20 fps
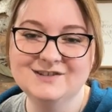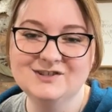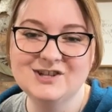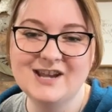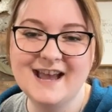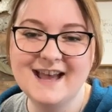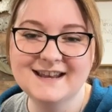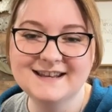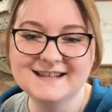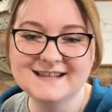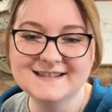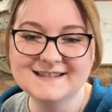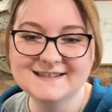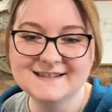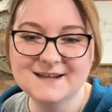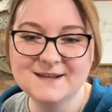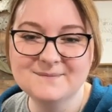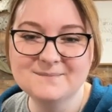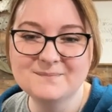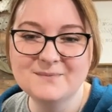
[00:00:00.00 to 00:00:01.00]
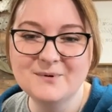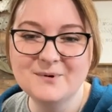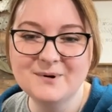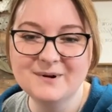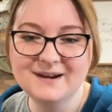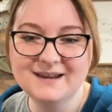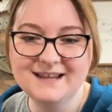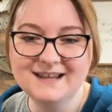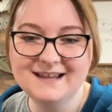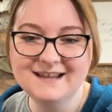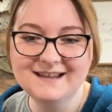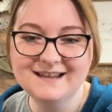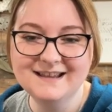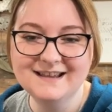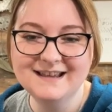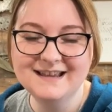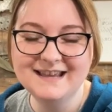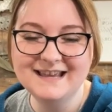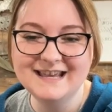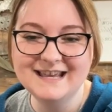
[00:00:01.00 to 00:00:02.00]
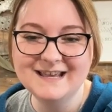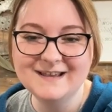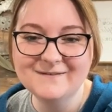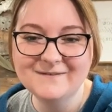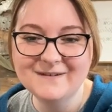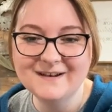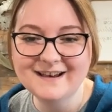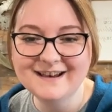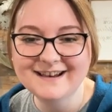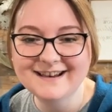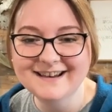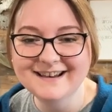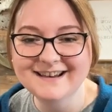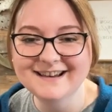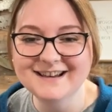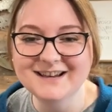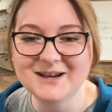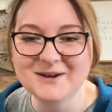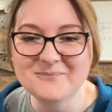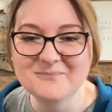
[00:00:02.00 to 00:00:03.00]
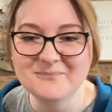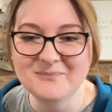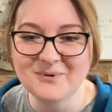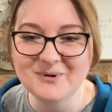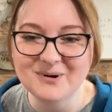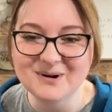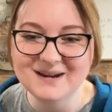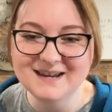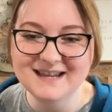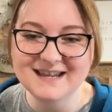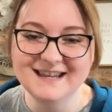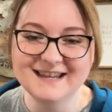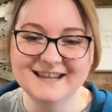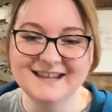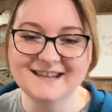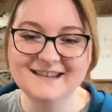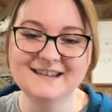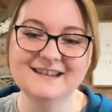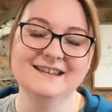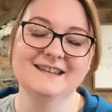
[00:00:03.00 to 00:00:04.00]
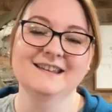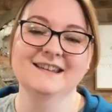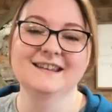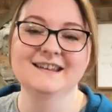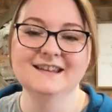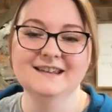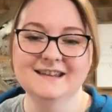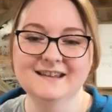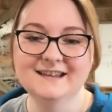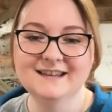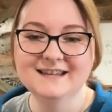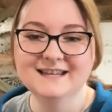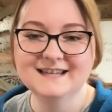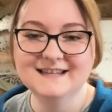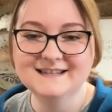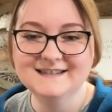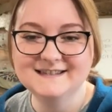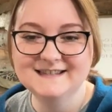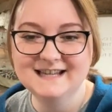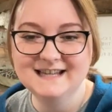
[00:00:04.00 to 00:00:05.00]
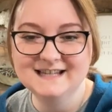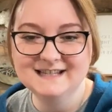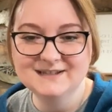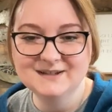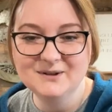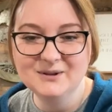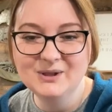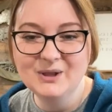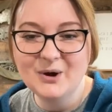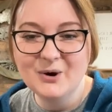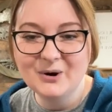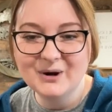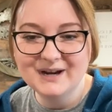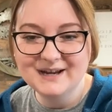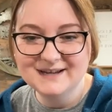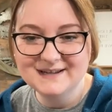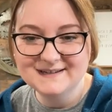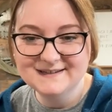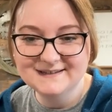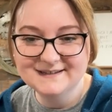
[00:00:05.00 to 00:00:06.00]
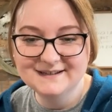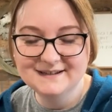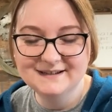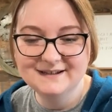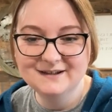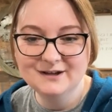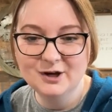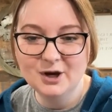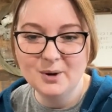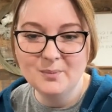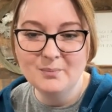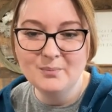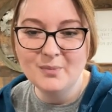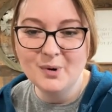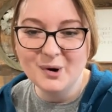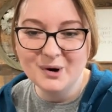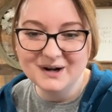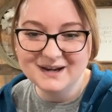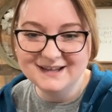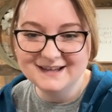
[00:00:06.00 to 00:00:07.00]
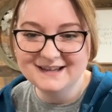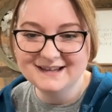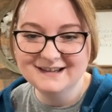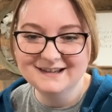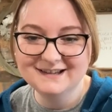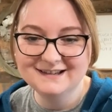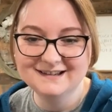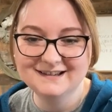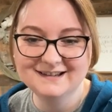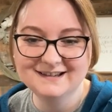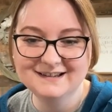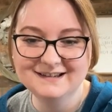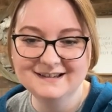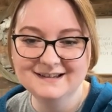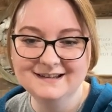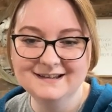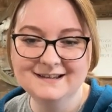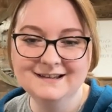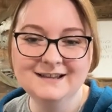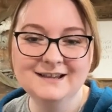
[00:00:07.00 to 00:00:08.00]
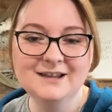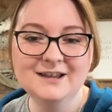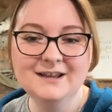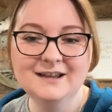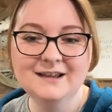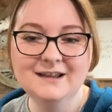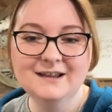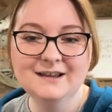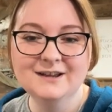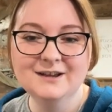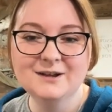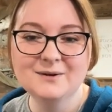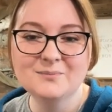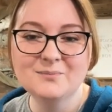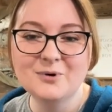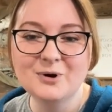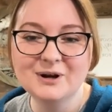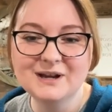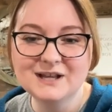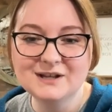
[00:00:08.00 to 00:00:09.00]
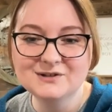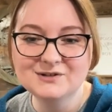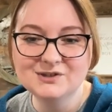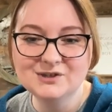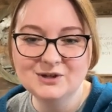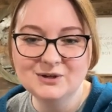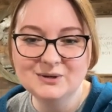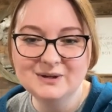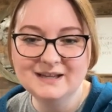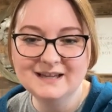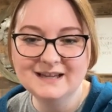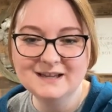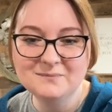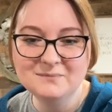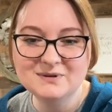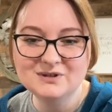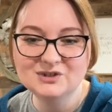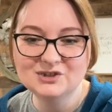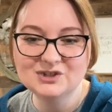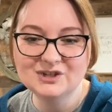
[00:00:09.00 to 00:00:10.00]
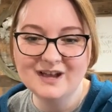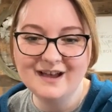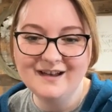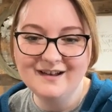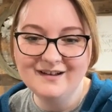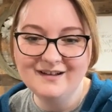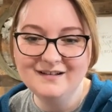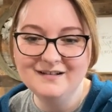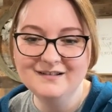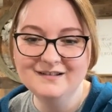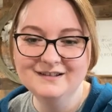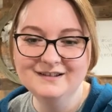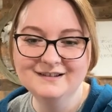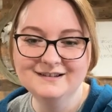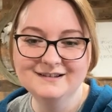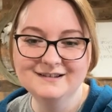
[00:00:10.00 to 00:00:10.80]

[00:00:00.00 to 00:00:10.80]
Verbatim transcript: Janice, good morning. Eva, good morning. Let's see, Dolores, good morning. Good morning, Judy and Michelle.